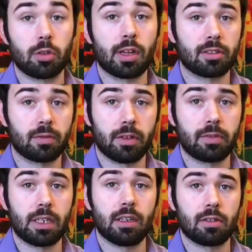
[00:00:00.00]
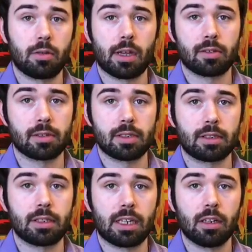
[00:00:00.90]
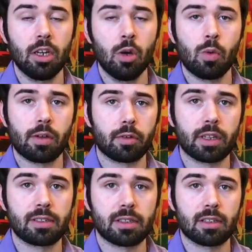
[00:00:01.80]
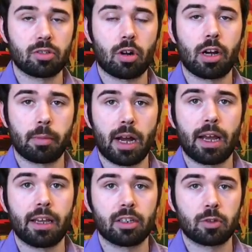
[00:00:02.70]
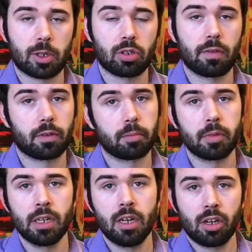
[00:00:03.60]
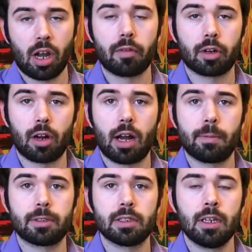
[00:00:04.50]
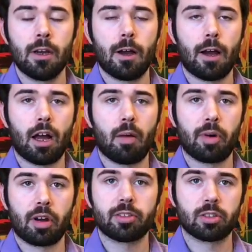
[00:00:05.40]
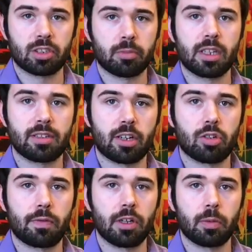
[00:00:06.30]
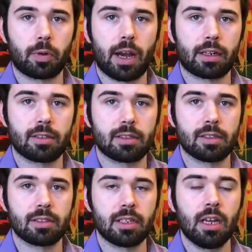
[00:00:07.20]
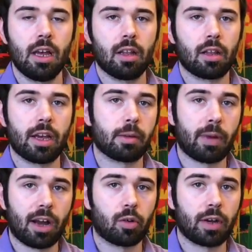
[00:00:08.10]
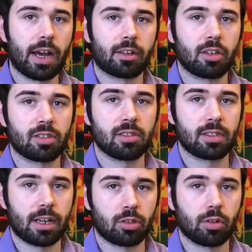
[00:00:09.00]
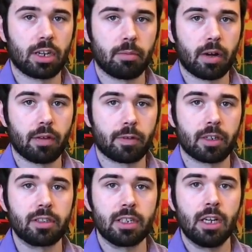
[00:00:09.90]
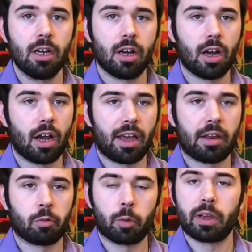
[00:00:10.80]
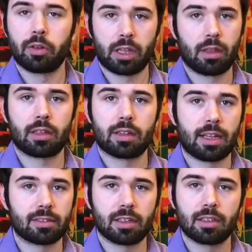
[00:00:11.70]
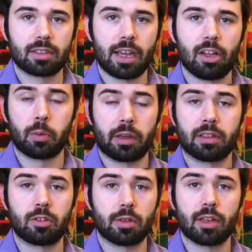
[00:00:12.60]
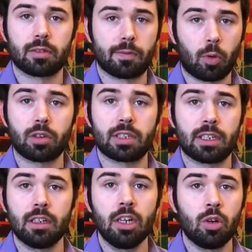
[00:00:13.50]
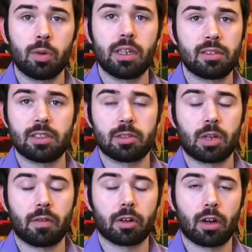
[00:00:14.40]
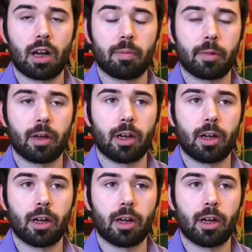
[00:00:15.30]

2015 and 2016, we've really seen a strong buy-in, especially from cover crops, but also some of these edge of field practices like bioreactors and saturated buffers, and we only think that that's going to scale. In 2014, we did see some cover crop